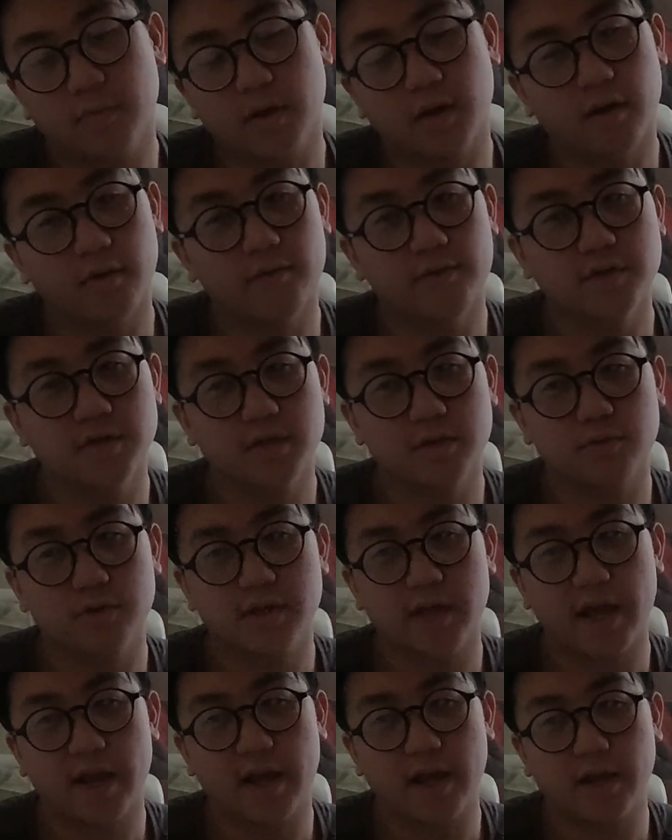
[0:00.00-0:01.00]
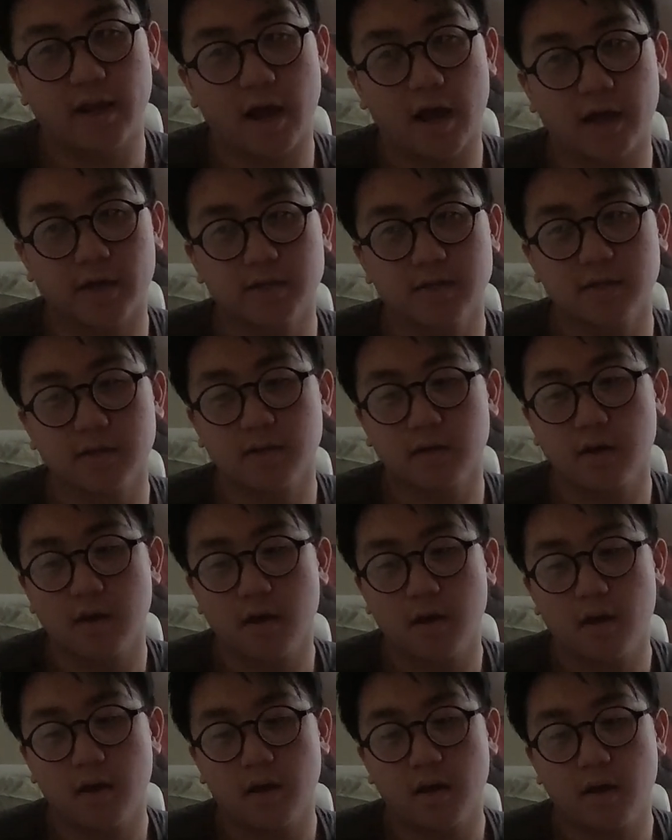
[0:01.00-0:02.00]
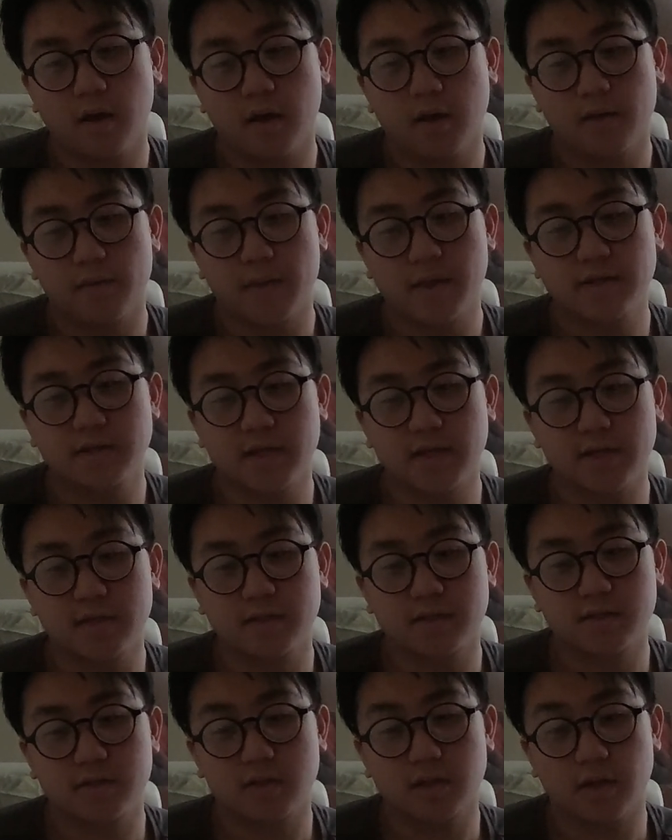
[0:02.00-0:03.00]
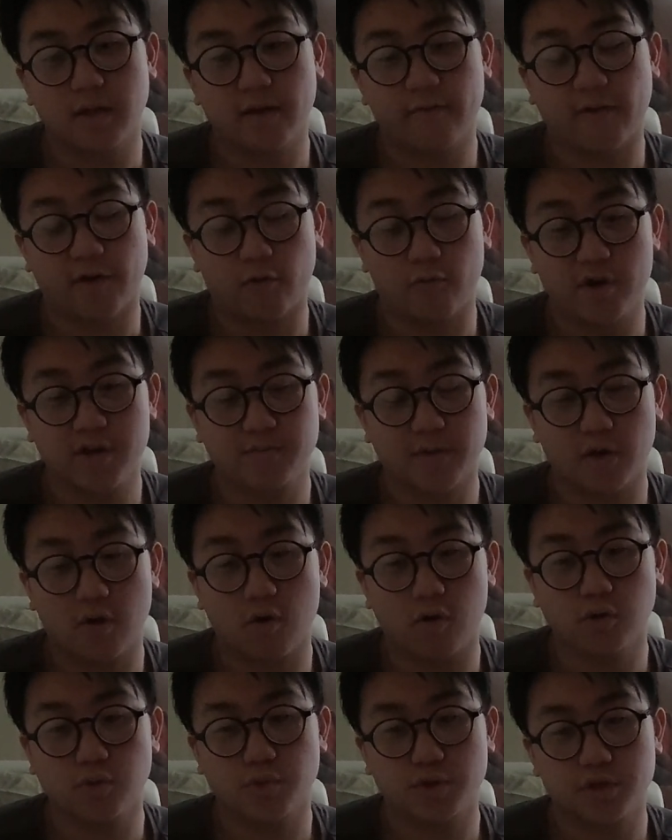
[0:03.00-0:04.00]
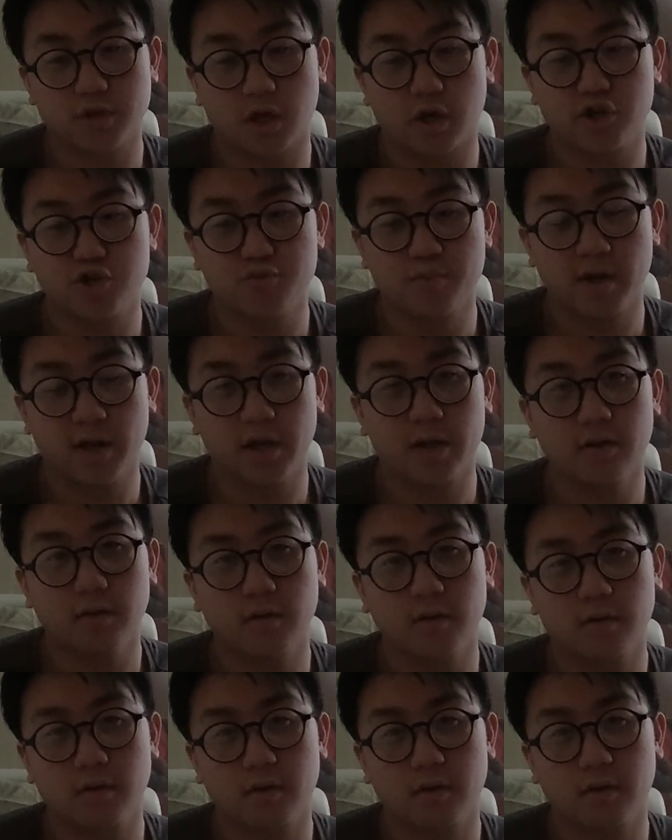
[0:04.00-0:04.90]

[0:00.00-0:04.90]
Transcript: I mean, until the Tay Day dies. This is if I don't reach my goal, which is 100 million.